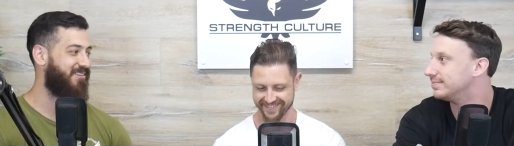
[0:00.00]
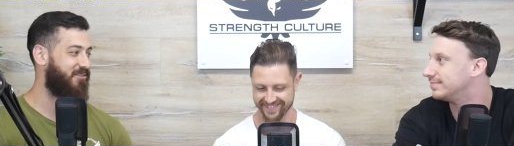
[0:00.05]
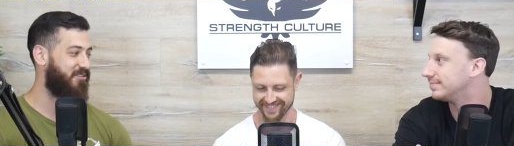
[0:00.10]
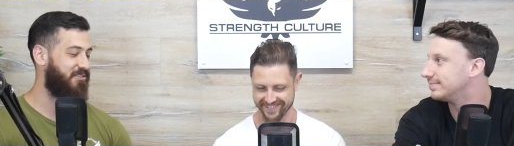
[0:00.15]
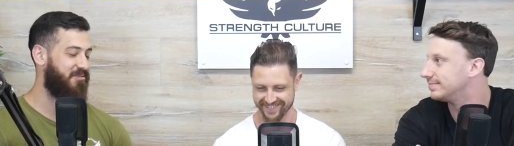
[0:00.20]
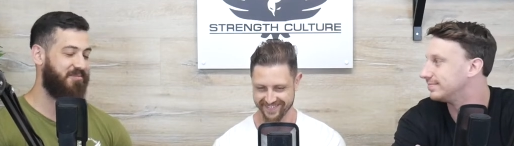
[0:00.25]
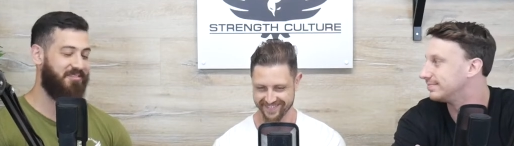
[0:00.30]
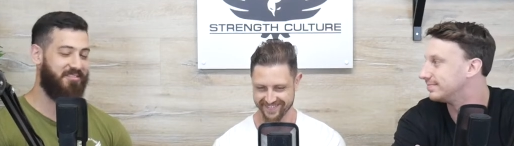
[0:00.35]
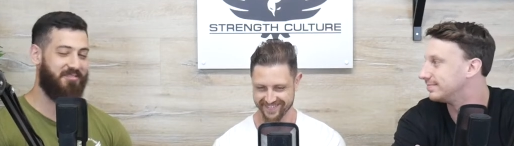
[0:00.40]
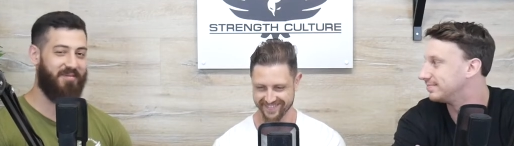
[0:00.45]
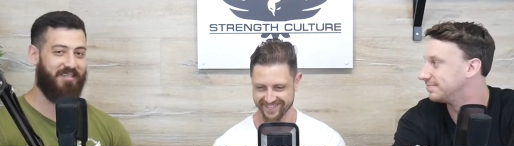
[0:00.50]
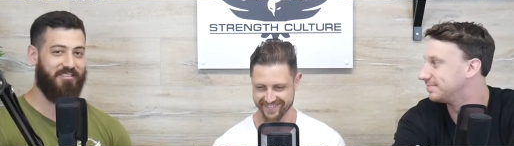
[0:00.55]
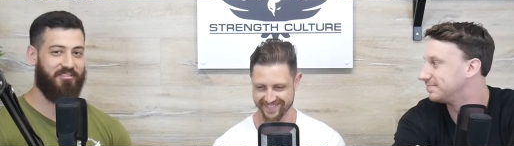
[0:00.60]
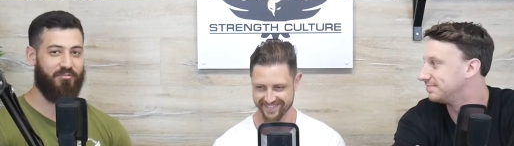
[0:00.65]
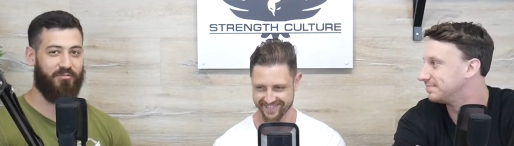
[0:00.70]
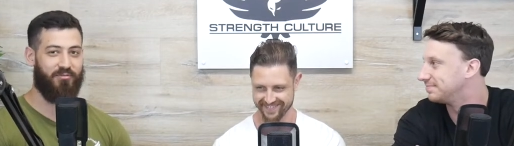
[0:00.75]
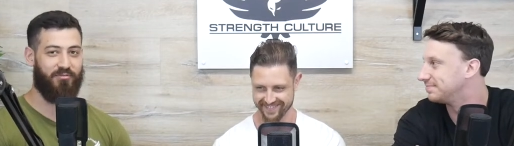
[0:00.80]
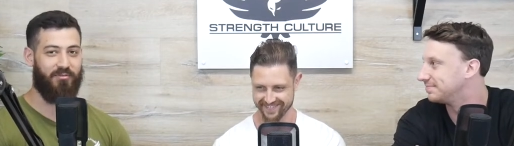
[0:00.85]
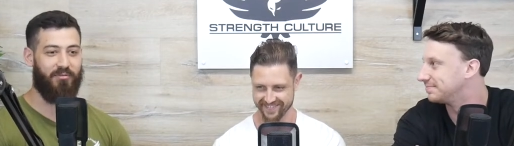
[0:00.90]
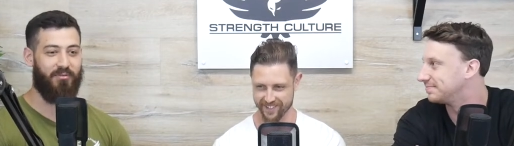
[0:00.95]
Speaker 1: The Christmas
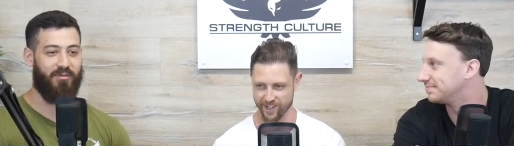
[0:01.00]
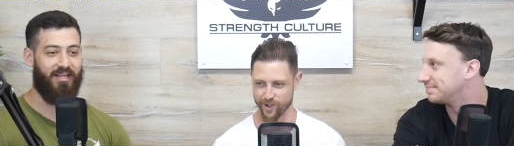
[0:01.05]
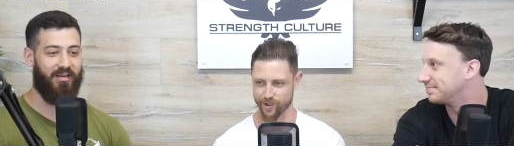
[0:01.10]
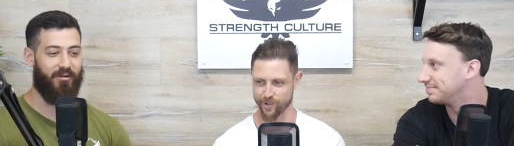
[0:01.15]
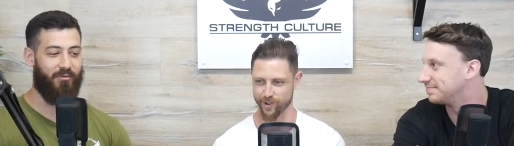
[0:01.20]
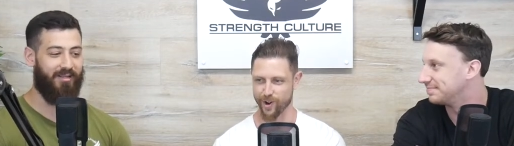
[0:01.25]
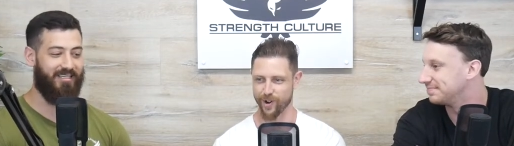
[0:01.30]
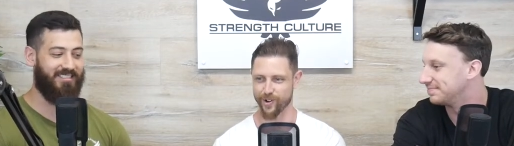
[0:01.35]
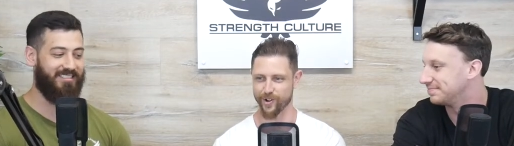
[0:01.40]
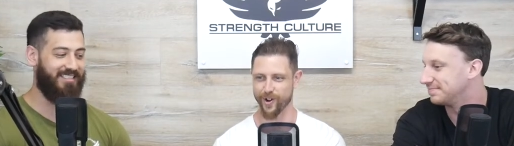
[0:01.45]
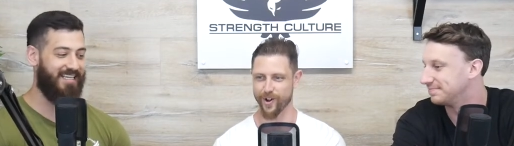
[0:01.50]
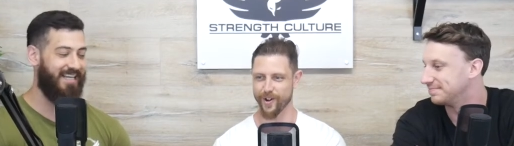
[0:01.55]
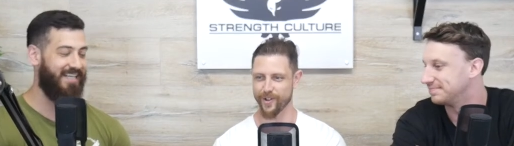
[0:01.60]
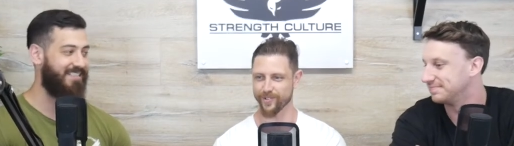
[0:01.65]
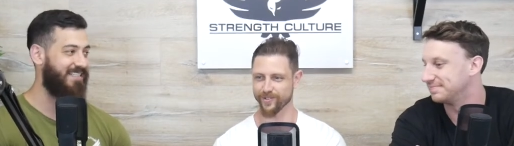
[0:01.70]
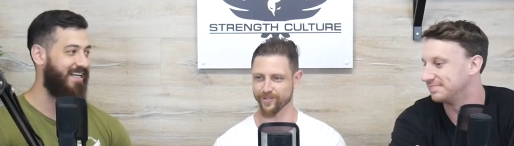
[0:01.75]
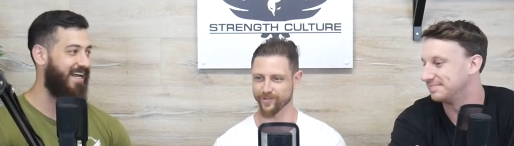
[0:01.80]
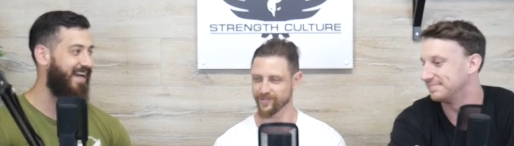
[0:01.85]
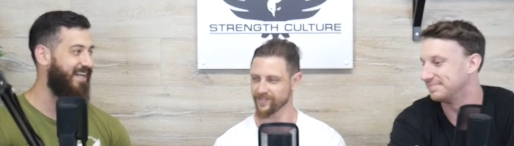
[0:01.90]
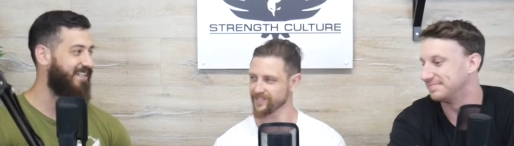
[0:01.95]
special. We were going to wear
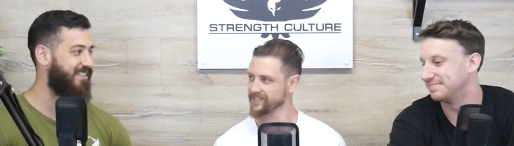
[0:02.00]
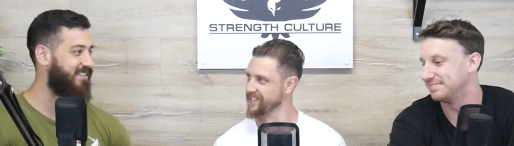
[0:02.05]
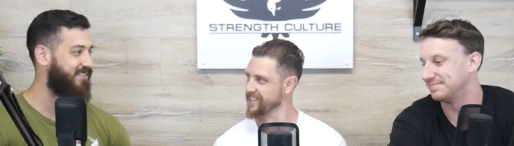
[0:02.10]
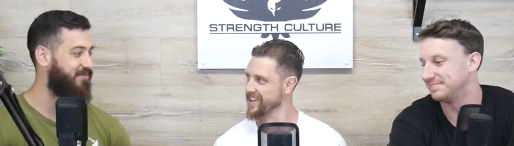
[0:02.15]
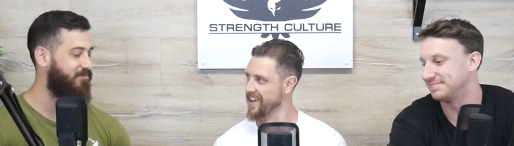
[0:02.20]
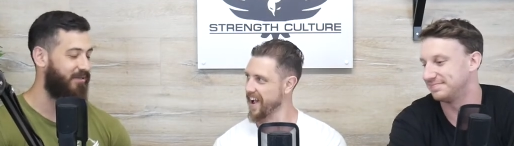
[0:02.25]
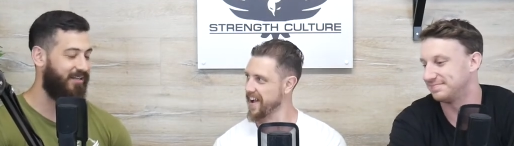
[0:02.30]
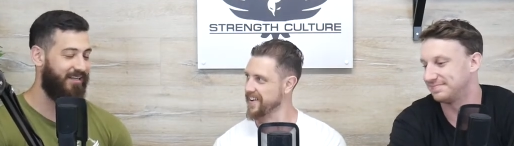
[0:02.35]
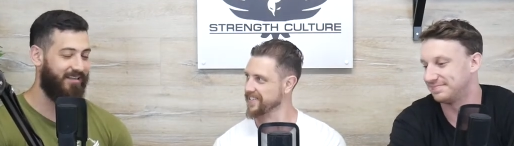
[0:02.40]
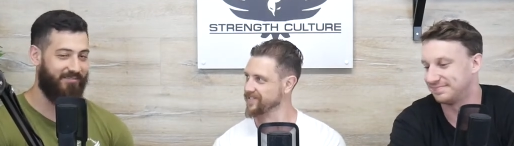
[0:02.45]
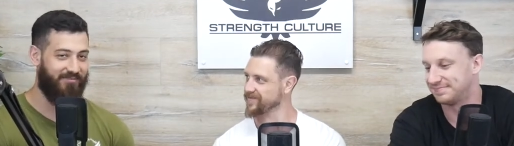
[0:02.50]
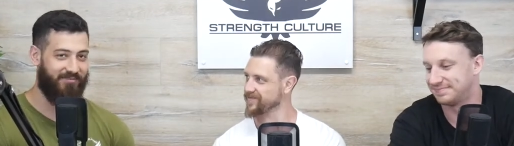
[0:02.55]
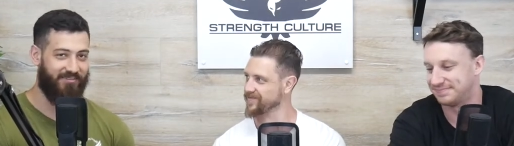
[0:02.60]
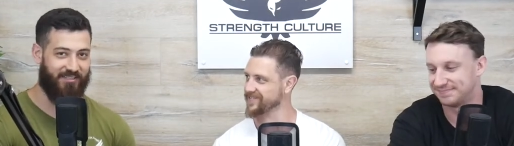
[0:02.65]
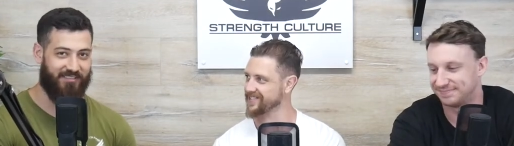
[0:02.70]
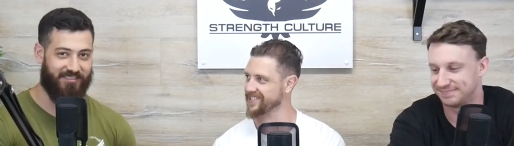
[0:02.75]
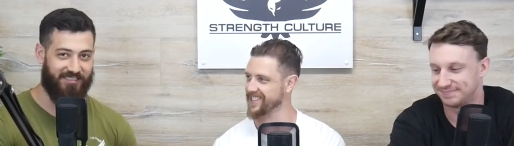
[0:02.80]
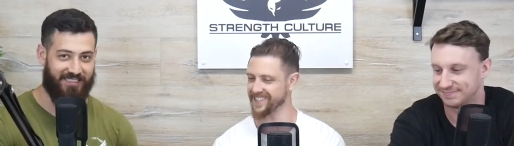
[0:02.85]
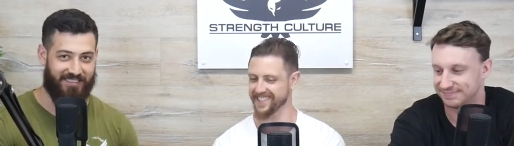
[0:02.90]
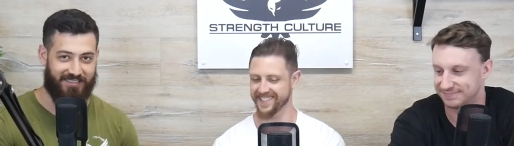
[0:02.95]
Santa hats, but
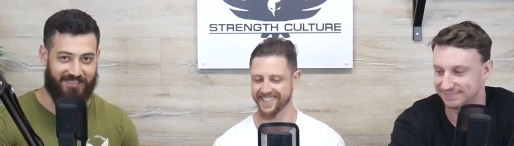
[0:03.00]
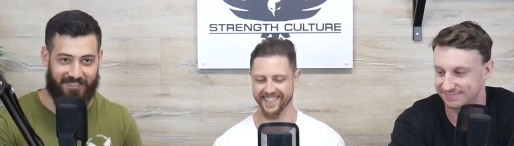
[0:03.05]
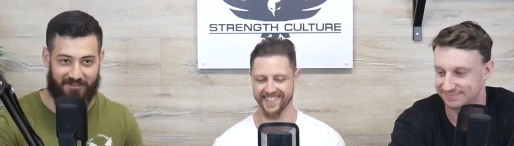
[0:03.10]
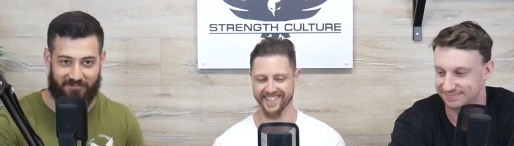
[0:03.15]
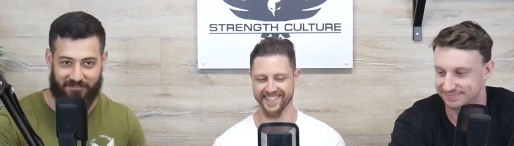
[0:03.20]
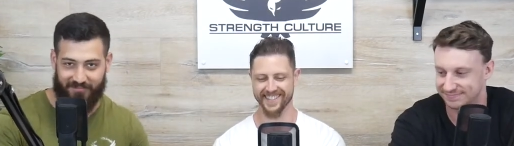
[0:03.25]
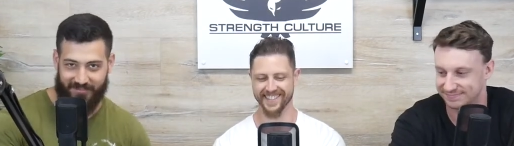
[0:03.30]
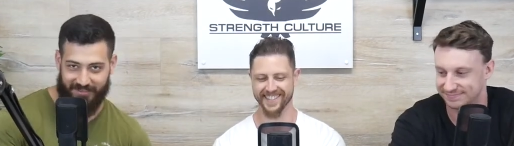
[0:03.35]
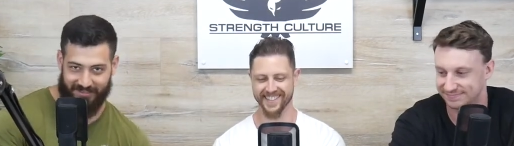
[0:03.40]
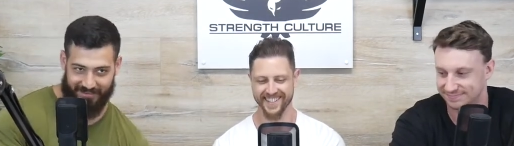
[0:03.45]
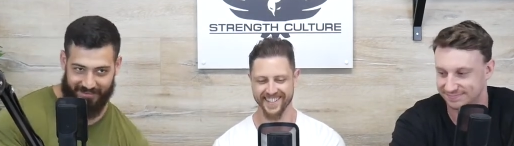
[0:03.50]
forgot to get some.